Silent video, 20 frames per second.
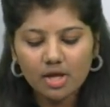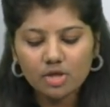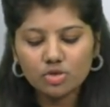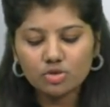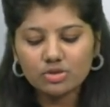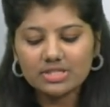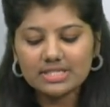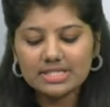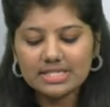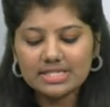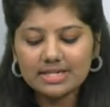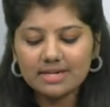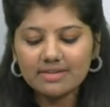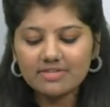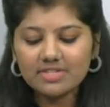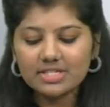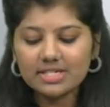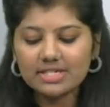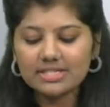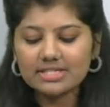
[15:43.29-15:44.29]
So the Central
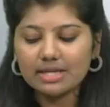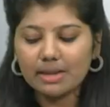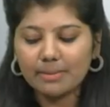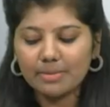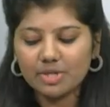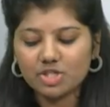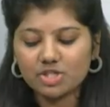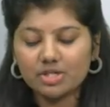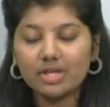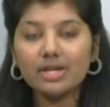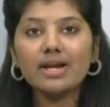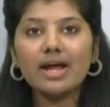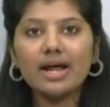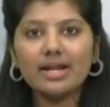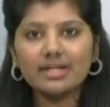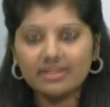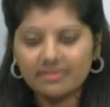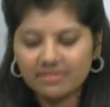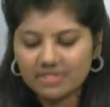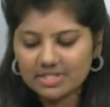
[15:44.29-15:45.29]
Vigilance Commissioner
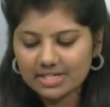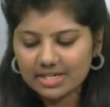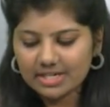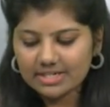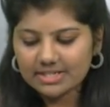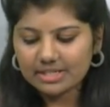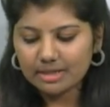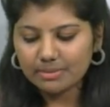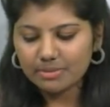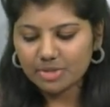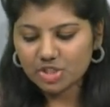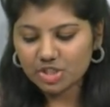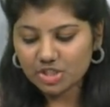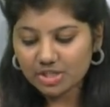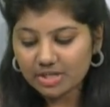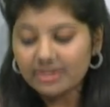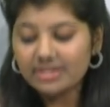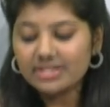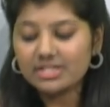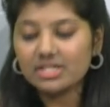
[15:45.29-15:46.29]
and the Vigilance
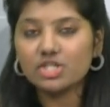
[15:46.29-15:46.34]
Commissioners